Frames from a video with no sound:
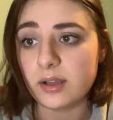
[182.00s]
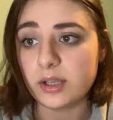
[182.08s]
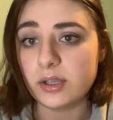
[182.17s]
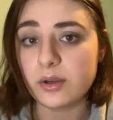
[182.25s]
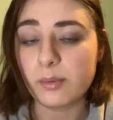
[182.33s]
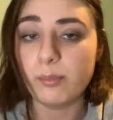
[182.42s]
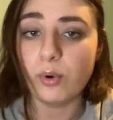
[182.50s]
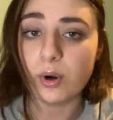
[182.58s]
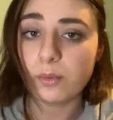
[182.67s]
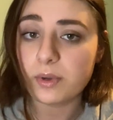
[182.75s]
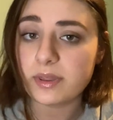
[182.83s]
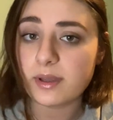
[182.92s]
You're
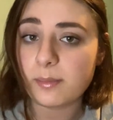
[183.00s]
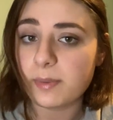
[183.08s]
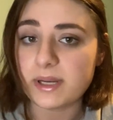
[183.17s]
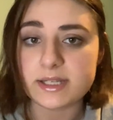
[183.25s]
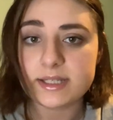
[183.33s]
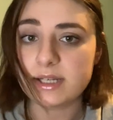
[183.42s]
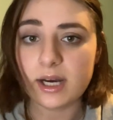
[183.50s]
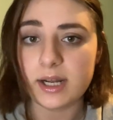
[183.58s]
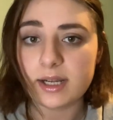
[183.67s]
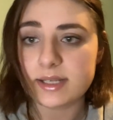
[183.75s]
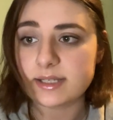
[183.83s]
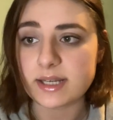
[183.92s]
born with it, but it's
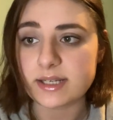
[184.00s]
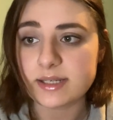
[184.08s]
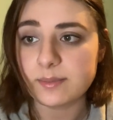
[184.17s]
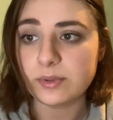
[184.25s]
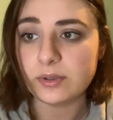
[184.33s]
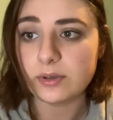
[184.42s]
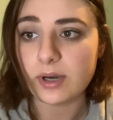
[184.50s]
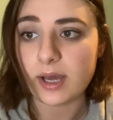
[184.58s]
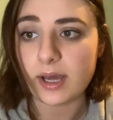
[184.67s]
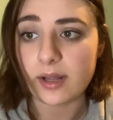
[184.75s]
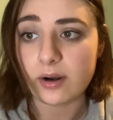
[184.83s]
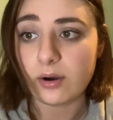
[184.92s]
not accessible
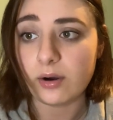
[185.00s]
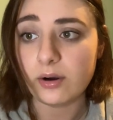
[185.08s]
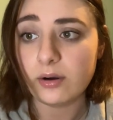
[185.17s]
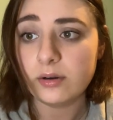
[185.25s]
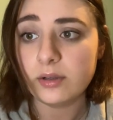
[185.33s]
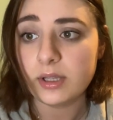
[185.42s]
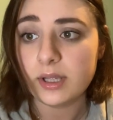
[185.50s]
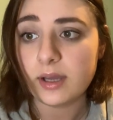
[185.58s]
at all.